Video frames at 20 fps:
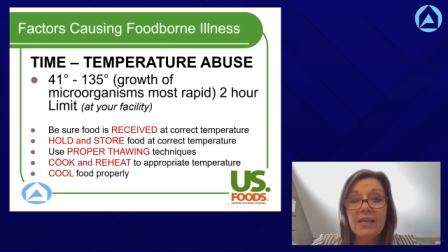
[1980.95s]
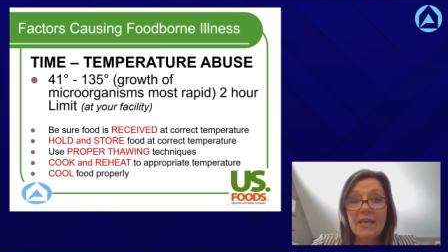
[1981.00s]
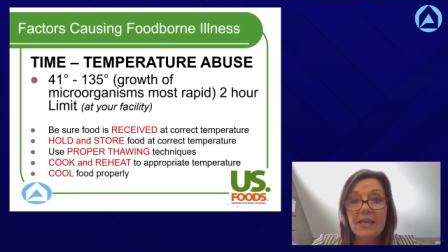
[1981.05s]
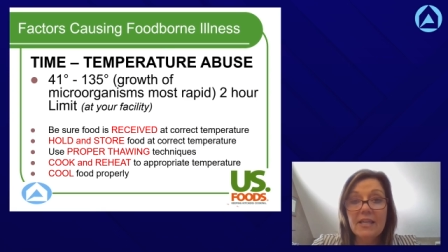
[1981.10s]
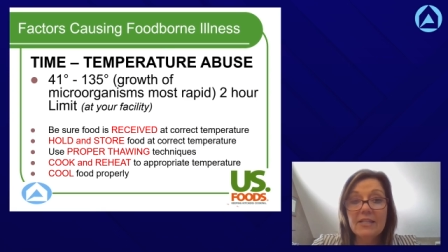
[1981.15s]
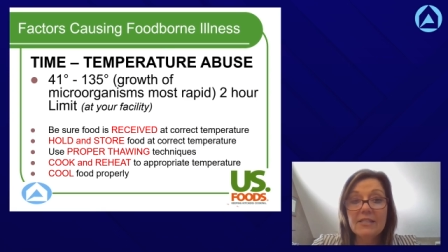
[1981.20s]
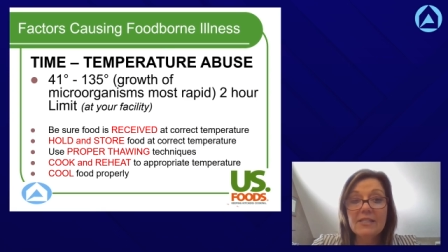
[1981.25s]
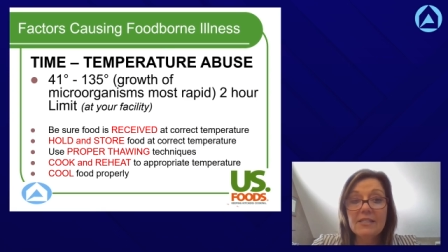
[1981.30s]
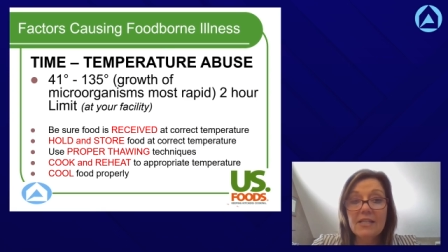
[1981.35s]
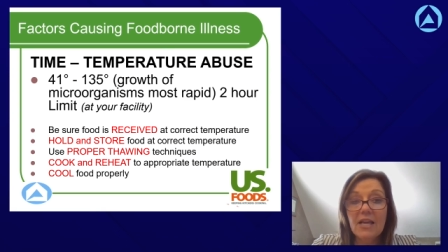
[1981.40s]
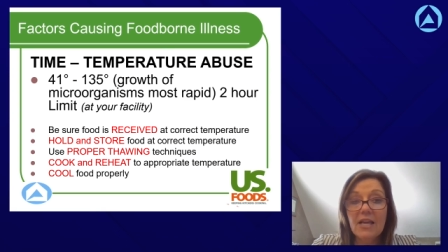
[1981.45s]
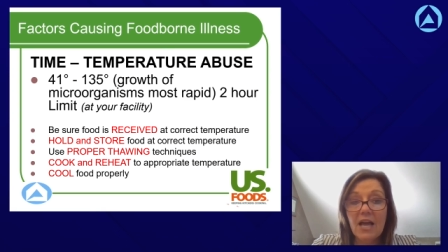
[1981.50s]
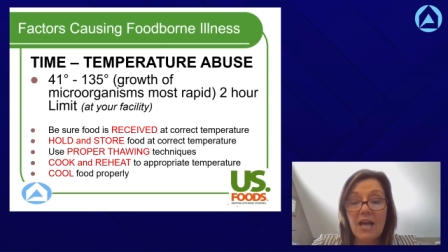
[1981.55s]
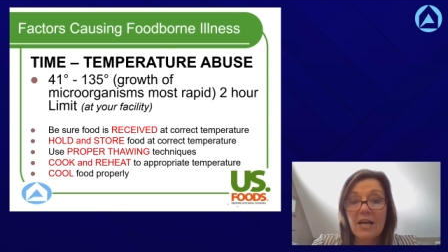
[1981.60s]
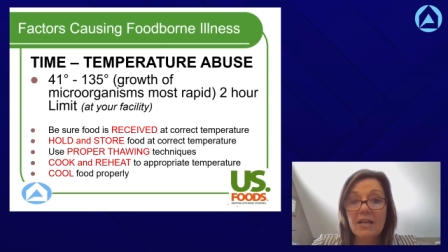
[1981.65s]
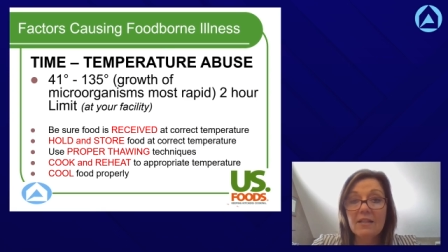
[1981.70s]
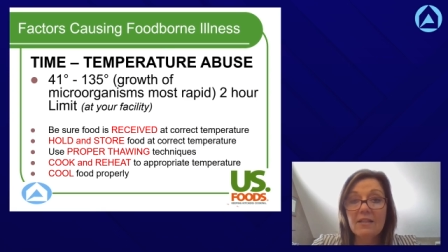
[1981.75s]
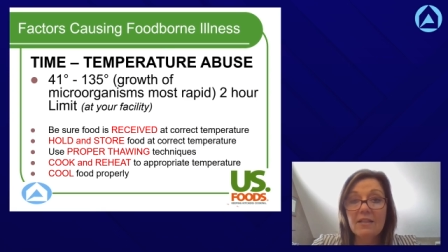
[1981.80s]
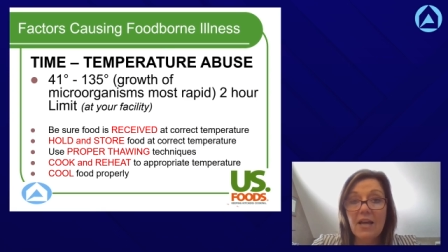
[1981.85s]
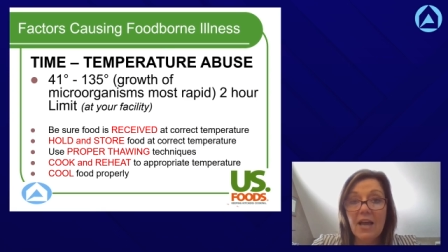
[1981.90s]

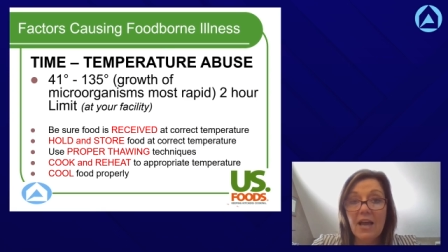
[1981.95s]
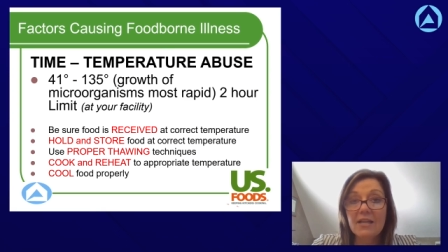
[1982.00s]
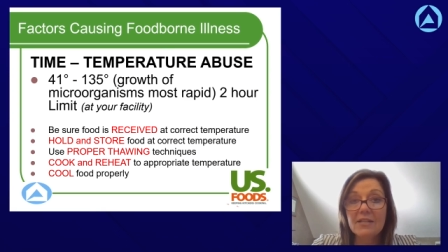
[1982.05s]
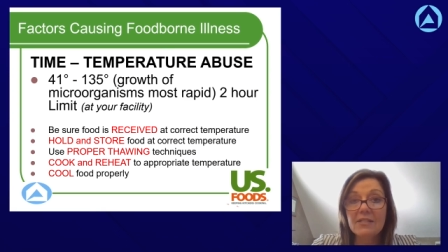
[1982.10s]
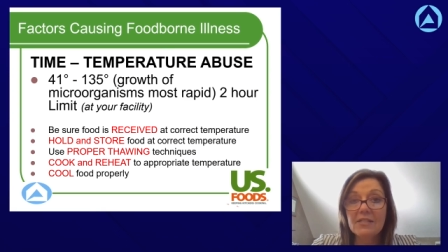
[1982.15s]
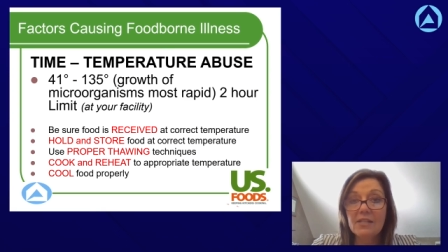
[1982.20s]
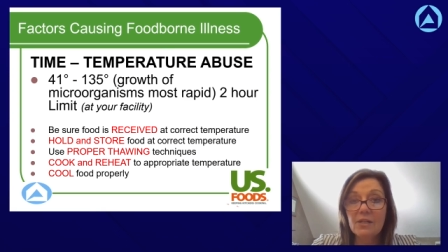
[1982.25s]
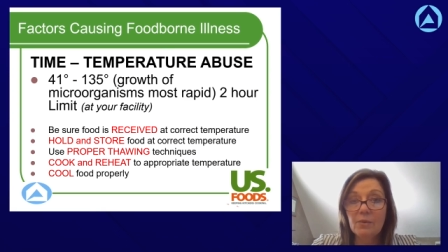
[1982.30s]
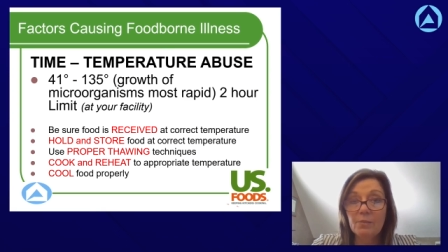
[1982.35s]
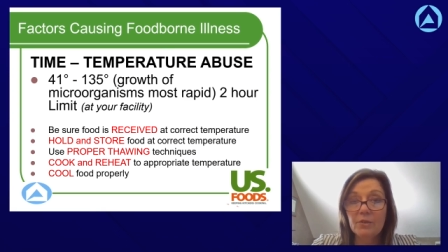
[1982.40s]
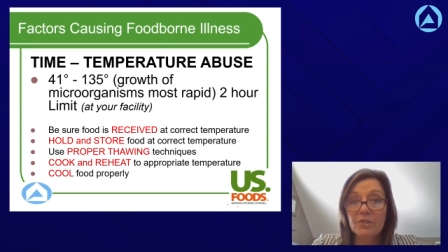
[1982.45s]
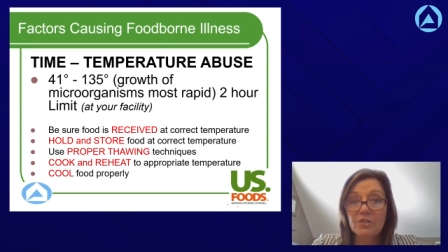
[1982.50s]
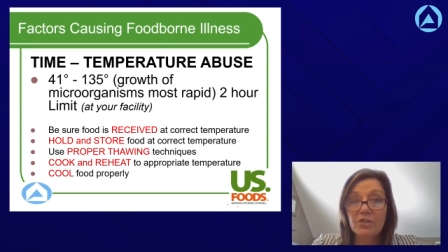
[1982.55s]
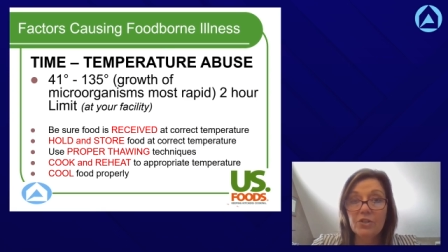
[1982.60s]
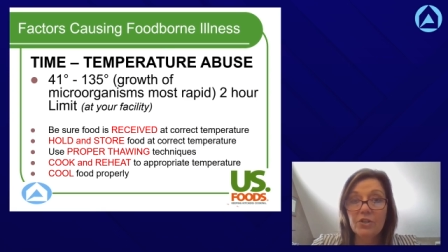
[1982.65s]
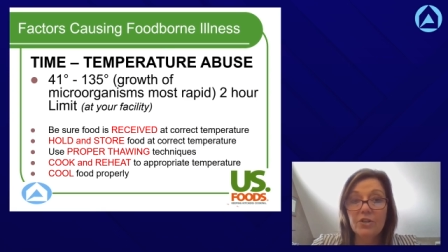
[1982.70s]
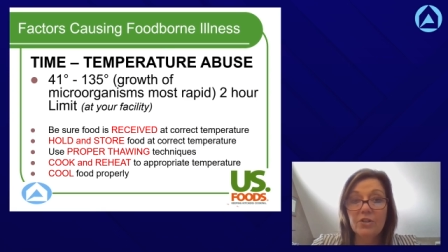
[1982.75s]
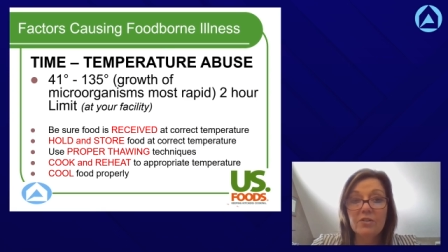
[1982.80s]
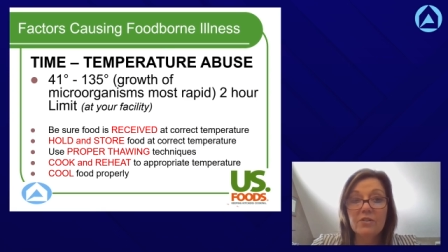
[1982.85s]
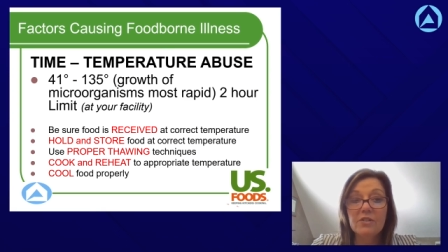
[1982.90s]
inside that
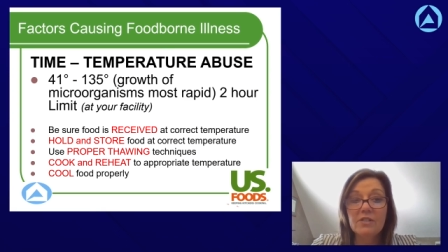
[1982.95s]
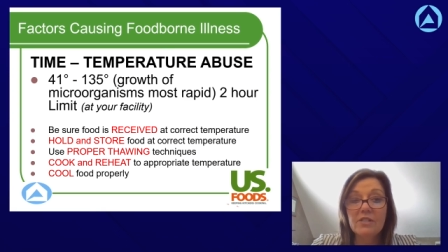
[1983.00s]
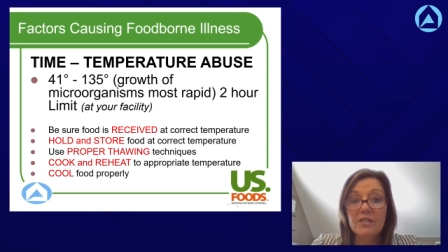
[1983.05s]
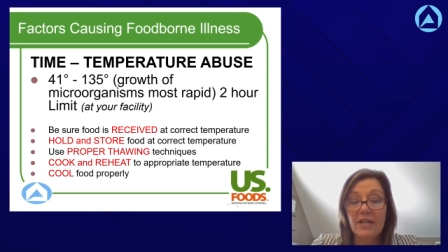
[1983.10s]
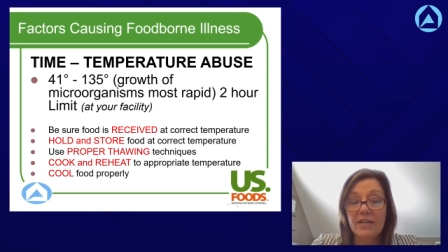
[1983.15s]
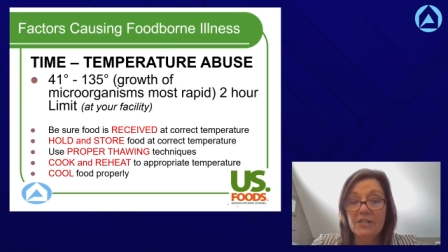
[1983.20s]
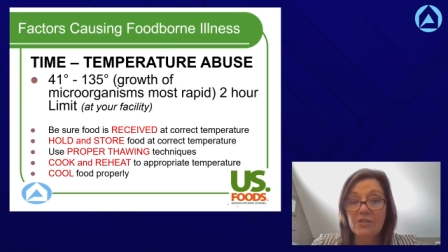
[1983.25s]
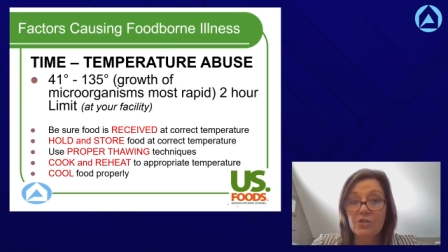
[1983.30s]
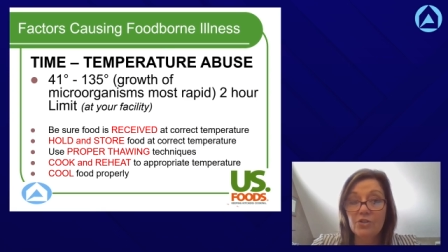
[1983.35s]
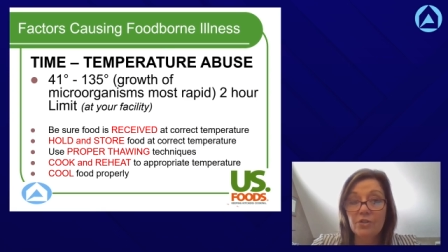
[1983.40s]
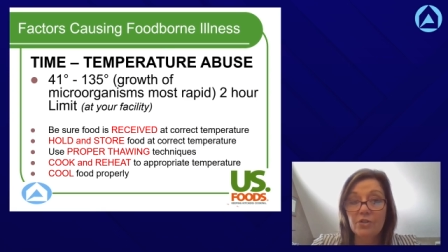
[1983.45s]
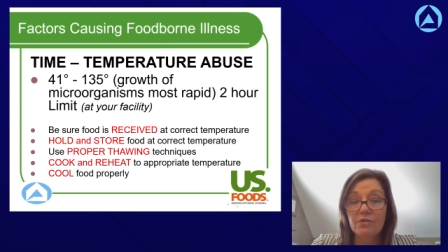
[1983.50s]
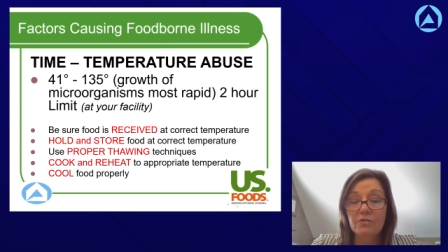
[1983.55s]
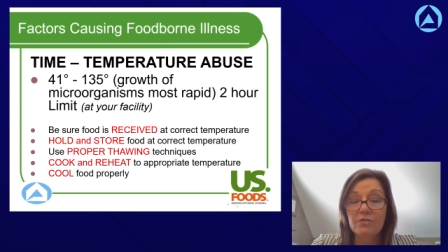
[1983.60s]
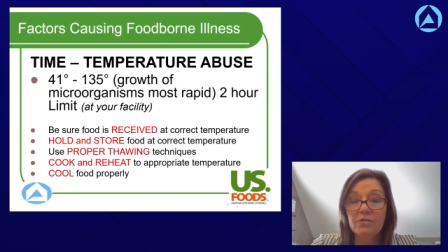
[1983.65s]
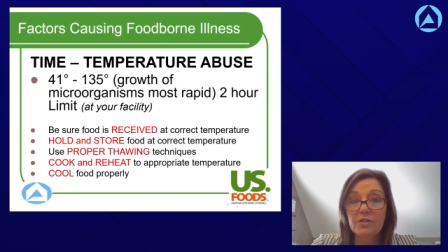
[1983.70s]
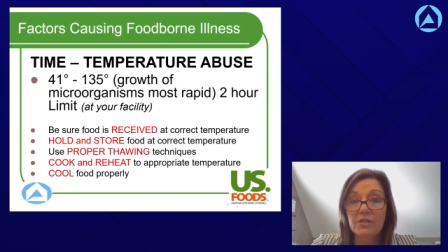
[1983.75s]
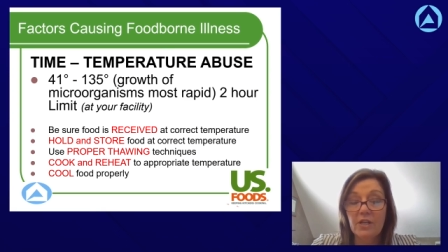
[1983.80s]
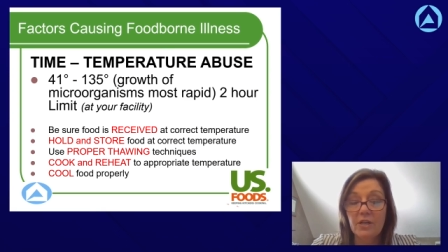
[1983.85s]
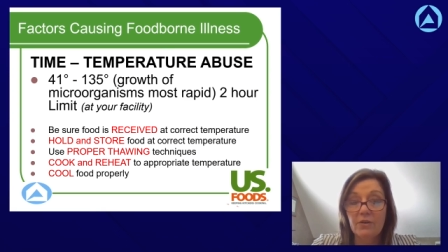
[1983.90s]
temperature danger
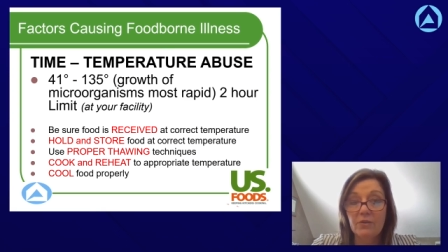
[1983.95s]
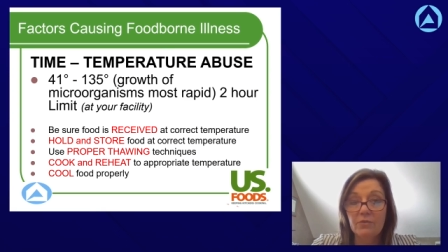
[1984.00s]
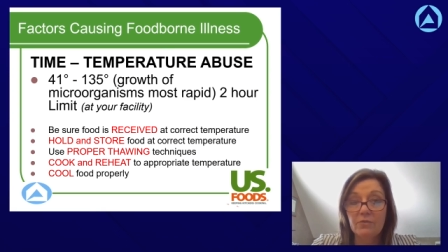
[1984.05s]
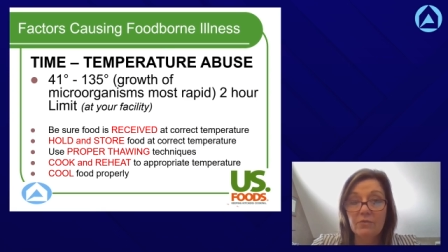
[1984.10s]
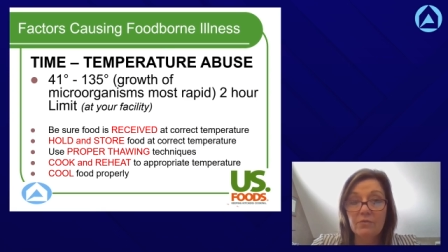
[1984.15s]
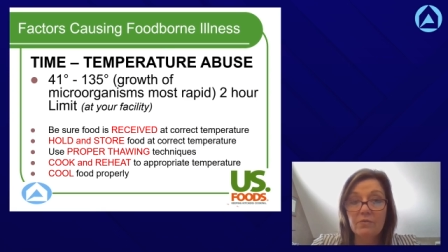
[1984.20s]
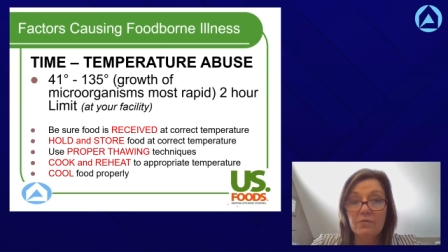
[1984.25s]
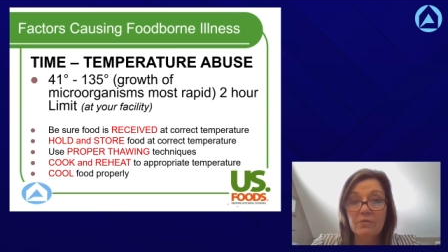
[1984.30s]
zone.